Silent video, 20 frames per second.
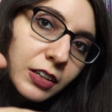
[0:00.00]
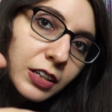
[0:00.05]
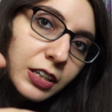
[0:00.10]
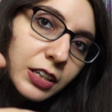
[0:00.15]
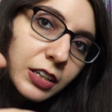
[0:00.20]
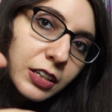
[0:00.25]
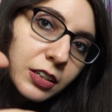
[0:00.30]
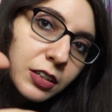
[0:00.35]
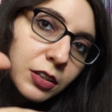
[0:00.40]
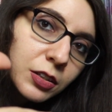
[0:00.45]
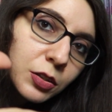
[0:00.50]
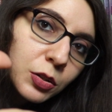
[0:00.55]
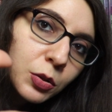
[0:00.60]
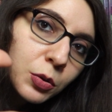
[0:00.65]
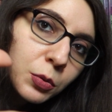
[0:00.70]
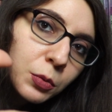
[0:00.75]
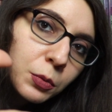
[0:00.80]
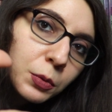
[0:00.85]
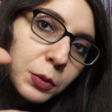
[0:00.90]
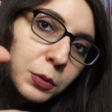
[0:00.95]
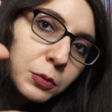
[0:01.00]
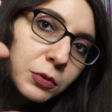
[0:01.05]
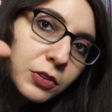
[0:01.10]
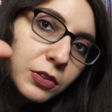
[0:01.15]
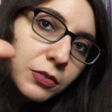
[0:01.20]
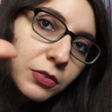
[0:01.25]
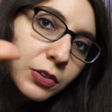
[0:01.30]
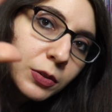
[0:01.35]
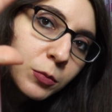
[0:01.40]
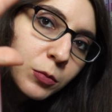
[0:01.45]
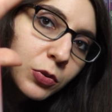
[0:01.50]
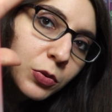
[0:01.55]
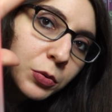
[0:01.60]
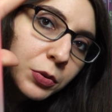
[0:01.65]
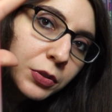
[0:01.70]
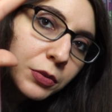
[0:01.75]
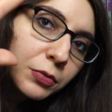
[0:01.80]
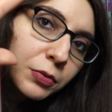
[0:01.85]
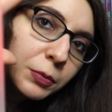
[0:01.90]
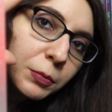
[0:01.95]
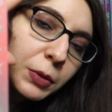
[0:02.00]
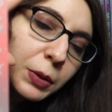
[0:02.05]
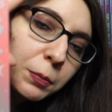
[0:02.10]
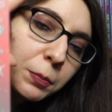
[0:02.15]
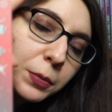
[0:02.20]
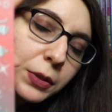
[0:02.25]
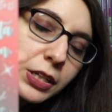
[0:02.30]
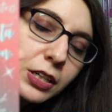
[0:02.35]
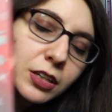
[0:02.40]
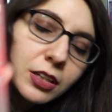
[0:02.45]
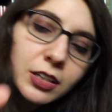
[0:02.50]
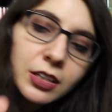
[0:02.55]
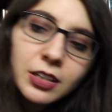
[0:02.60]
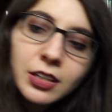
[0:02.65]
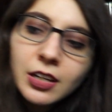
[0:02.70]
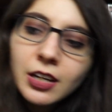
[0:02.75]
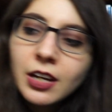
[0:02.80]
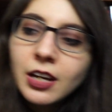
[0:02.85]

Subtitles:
a quote of some sort from the book.